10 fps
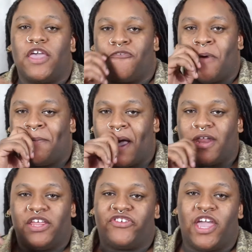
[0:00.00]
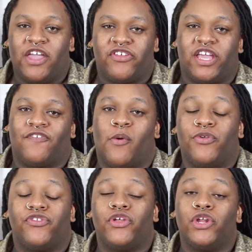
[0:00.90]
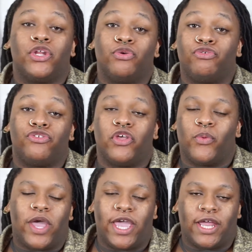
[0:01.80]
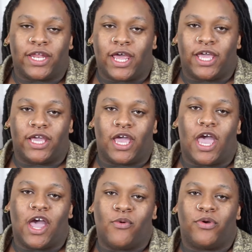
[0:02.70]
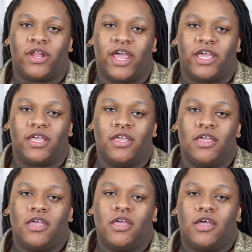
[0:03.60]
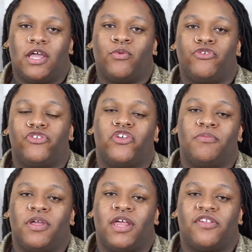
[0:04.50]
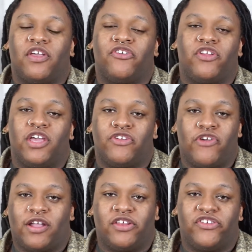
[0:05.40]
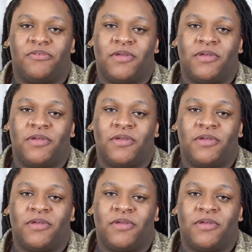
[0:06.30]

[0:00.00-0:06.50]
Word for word: if my body changed, like if I was to lose the weight, like how would like like, would you still be like sexually attracted to